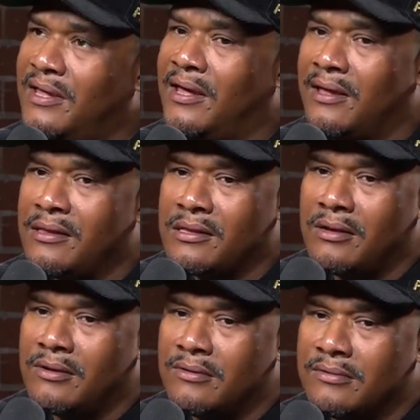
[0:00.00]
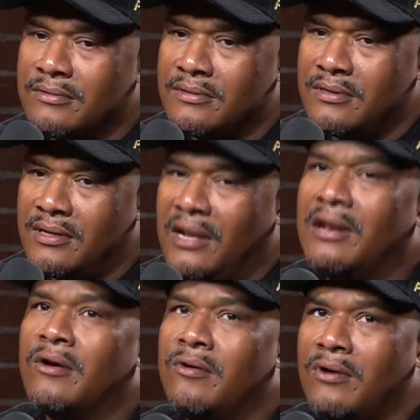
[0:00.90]
Yeah. So, and
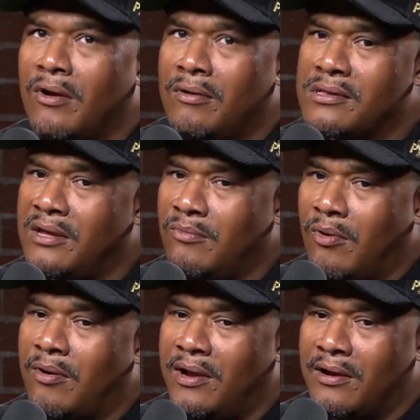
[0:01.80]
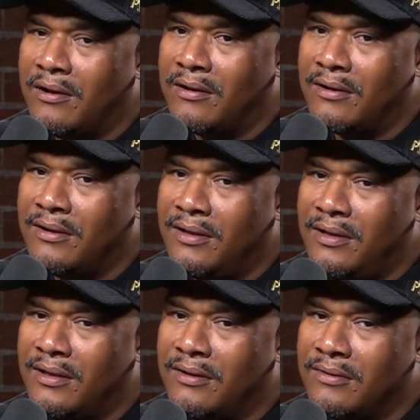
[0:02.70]
then the whole Golden State Warrior,
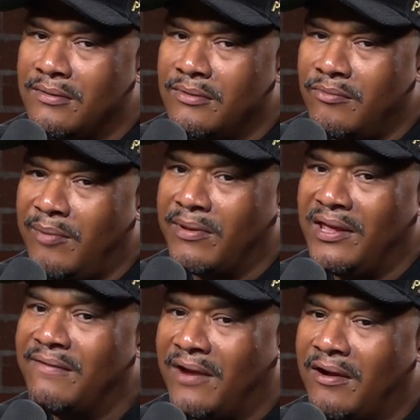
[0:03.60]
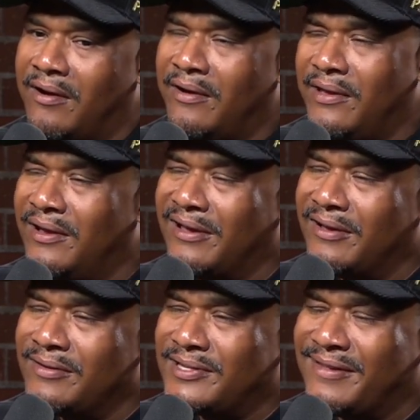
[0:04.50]
We Believe era,
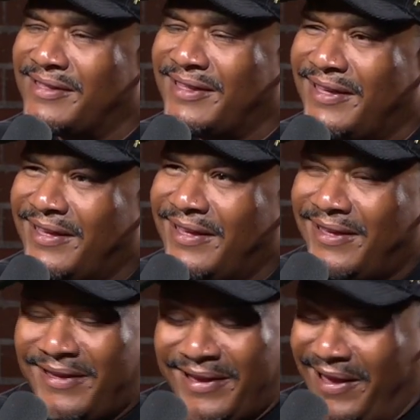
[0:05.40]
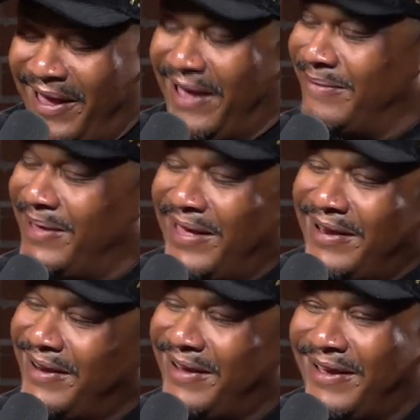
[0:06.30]
it's just, yeah,
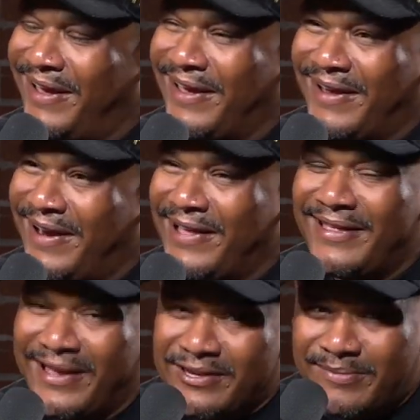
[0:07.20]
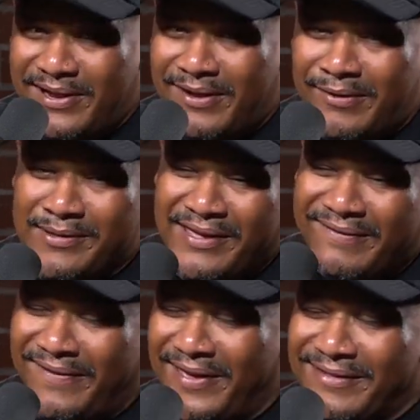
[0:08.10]
man. Yeah, not too many Golden
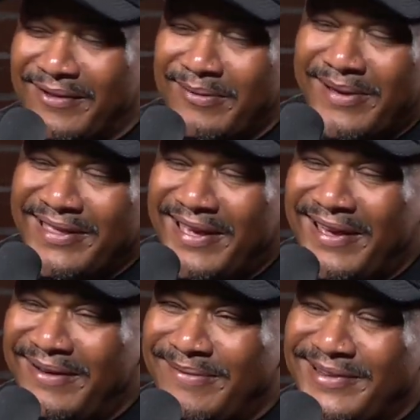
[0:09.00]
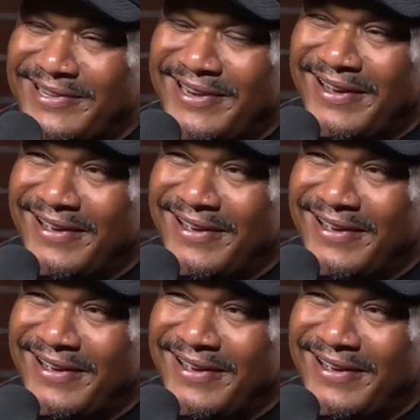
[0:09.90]
State fans know about that, but